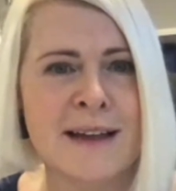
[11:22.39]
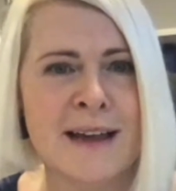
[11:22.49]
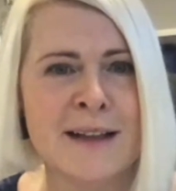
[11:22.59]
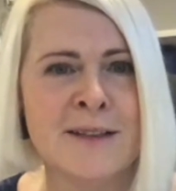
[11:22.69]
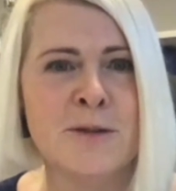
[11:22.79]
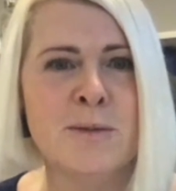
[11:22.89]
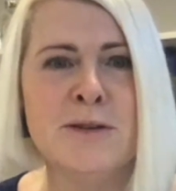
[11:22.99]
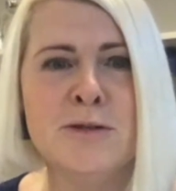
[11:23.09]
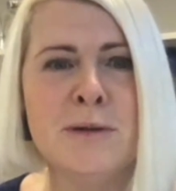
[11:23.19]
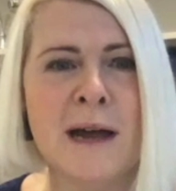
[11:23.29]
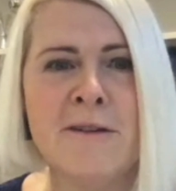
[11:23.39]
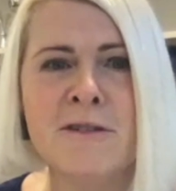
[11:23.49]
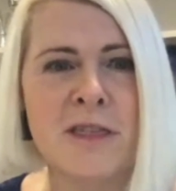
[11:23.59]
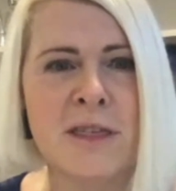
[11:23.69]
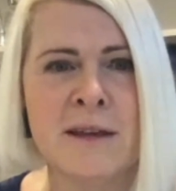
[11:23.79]
and we do
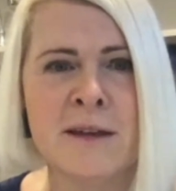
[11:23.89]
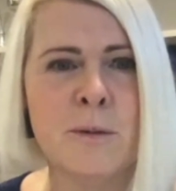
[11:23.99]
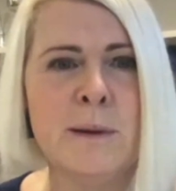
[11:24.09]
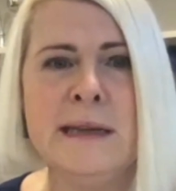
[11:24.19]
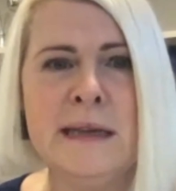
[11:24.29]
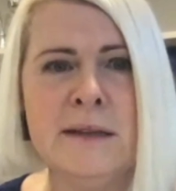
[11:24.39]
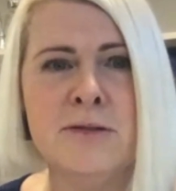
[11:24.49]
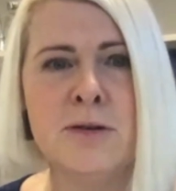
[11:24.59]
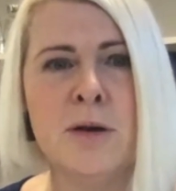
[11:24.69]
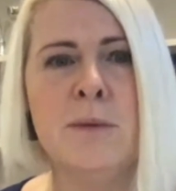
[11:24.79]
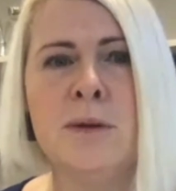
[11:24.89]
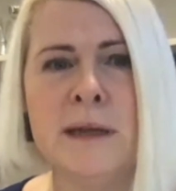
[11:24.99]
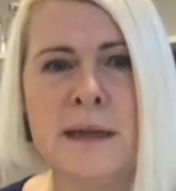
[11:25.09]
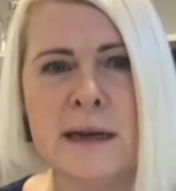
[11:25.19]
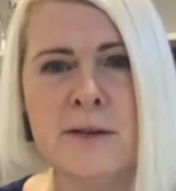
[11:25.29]
everything we need to
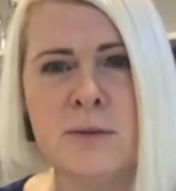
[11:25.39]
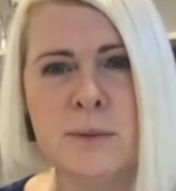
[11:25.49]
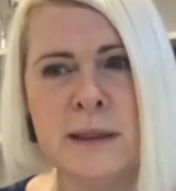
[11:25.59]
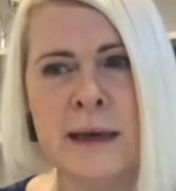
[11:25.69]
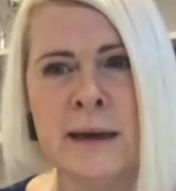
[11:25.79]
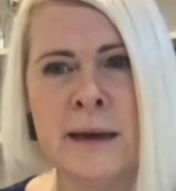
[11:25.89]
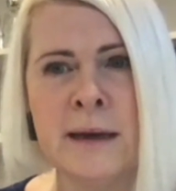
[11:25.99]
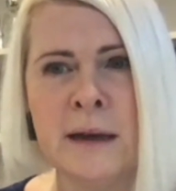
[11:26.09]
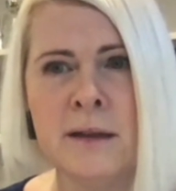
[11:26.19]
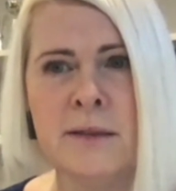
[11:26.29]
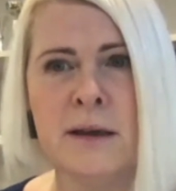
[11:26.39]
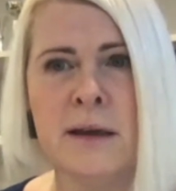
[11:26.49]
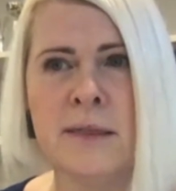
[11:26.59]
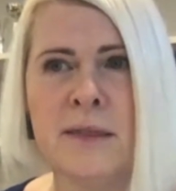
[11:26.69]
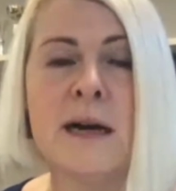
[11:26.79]
communicate with
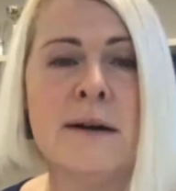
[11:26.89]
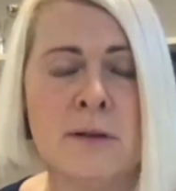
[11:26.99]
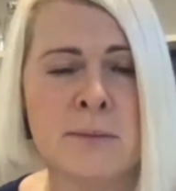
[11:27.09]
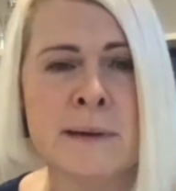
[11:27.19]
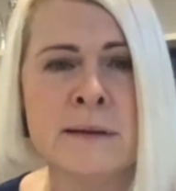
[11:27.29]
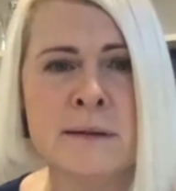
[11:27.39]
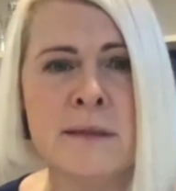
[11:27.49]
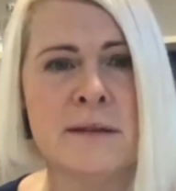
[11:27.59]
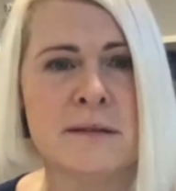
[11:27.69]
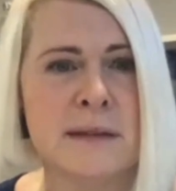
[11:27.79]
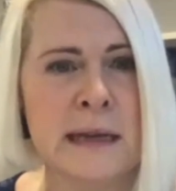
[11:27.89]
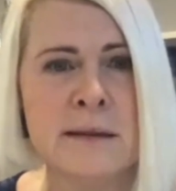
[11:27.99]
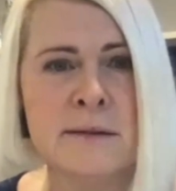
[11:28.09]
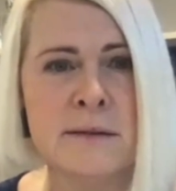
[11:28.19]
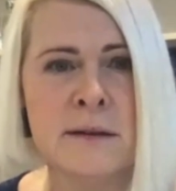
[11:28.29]
the government, the
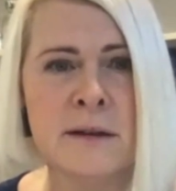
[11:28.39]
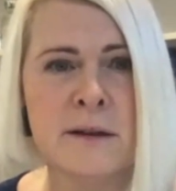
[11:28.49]
state,